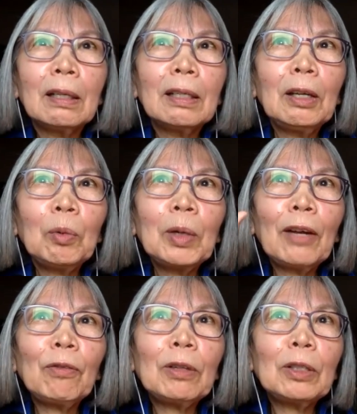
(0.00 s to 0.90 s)
you know, when
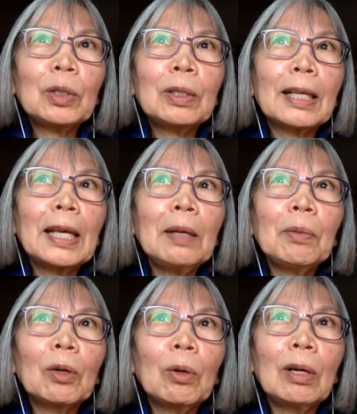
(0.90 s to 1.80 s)
I first came
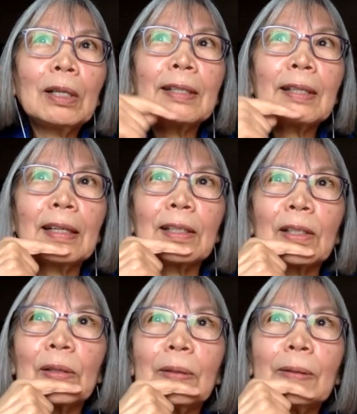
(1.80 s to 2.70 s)
across that
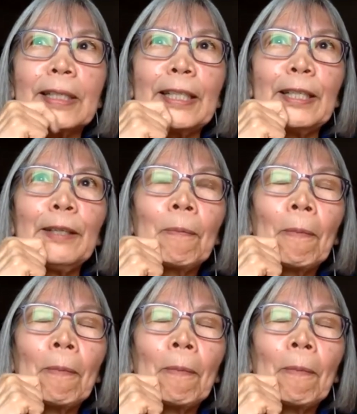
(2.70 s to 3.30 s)
story,